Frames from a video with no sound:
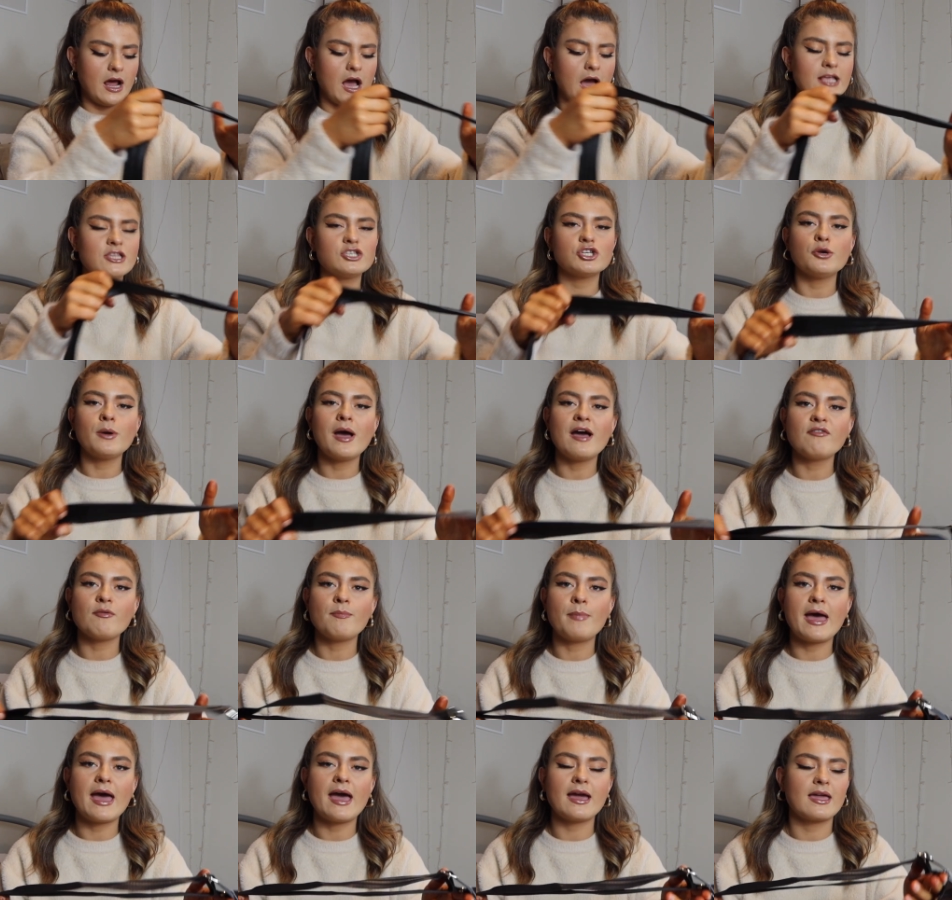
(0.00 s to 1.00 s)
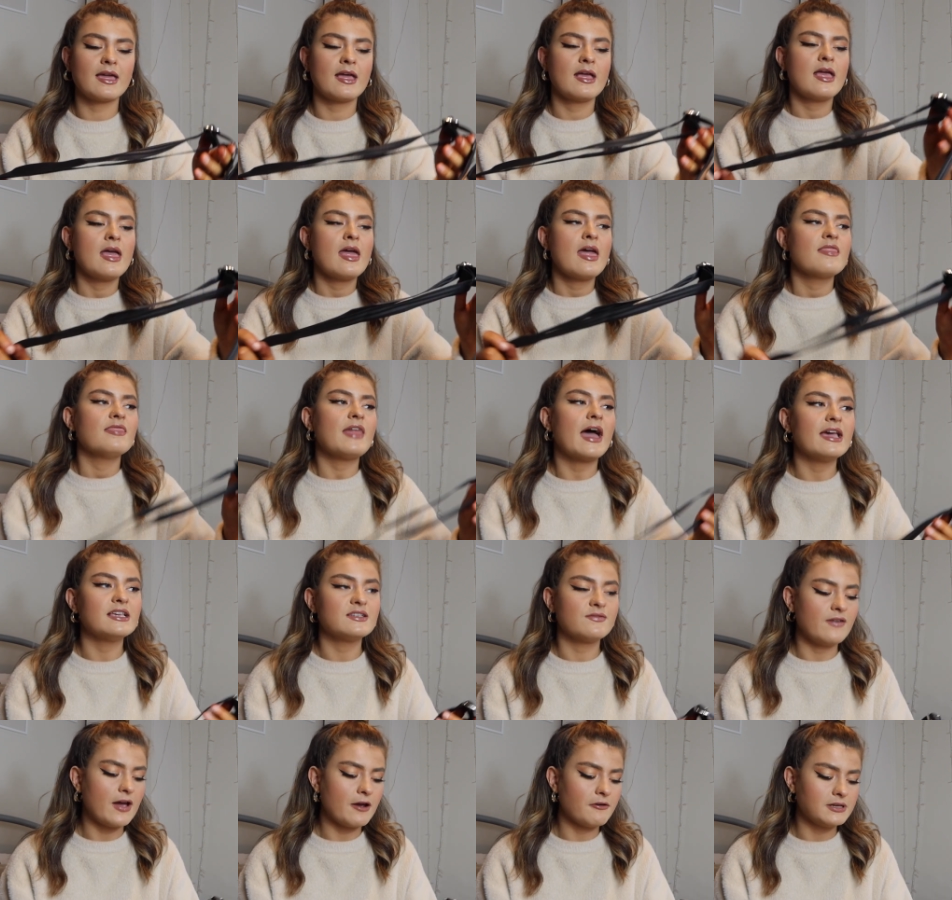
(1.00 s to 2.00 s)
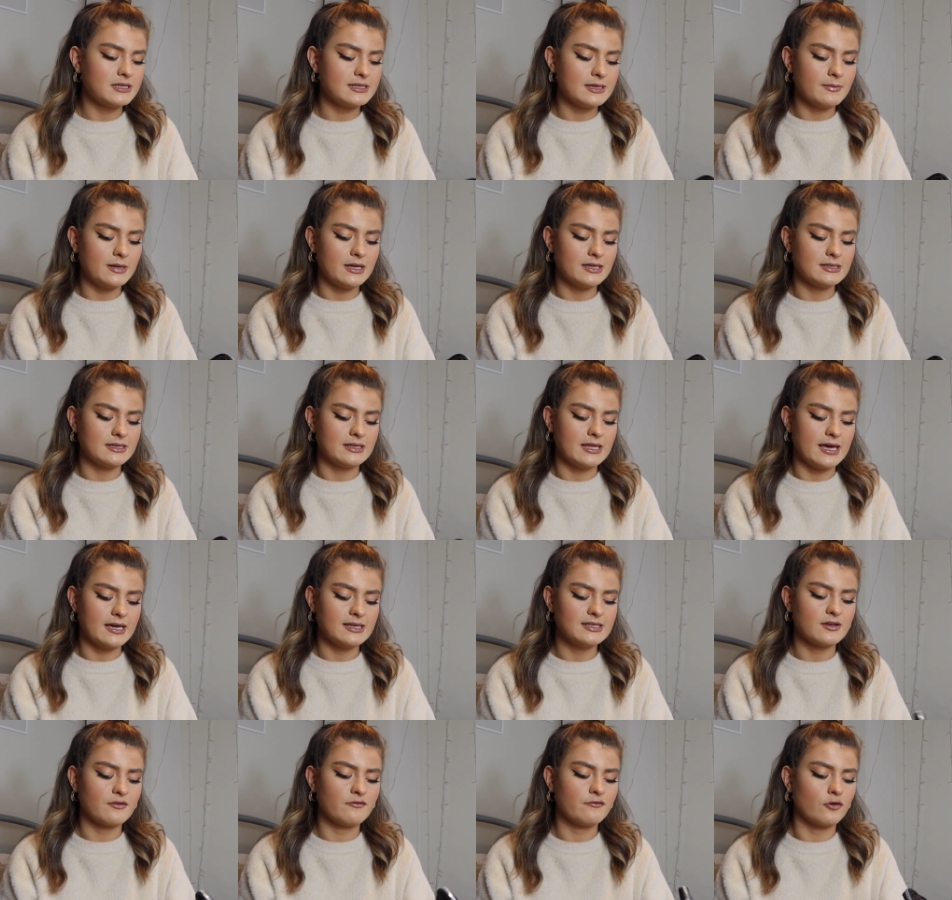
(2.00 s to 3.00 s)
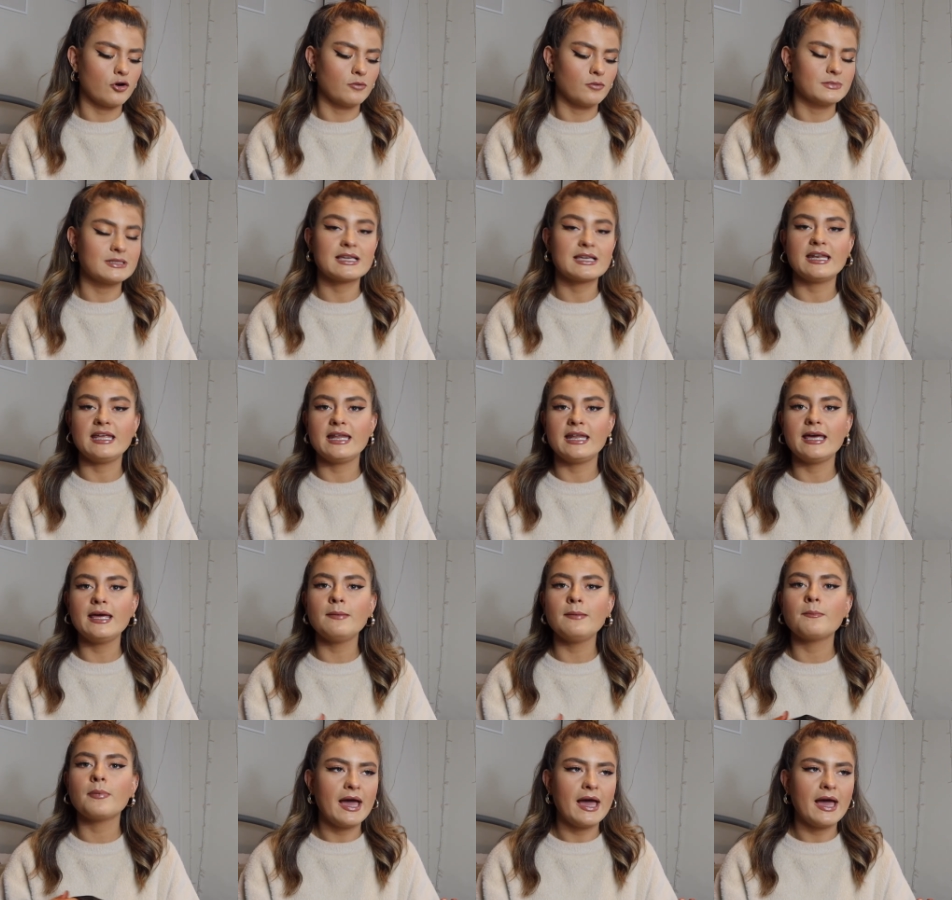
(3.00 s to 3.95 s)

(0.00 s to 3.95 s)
I do have a bag that is very similar to this from Skinny Dip.